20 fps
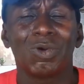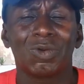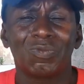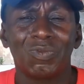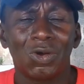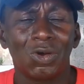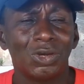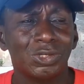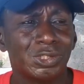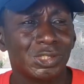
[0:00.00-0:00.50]
But
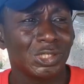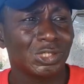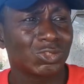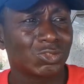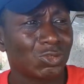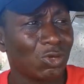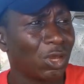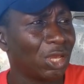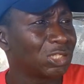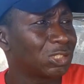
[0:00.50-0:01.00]
for us, is
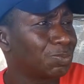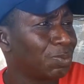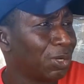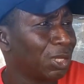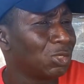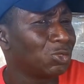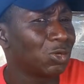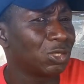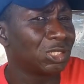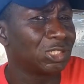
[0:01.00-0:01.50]
to
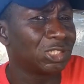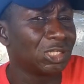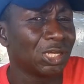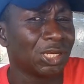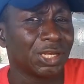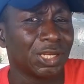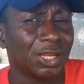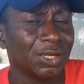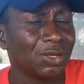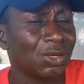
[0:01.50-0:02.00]
explain to the
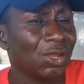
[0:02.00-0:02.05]
children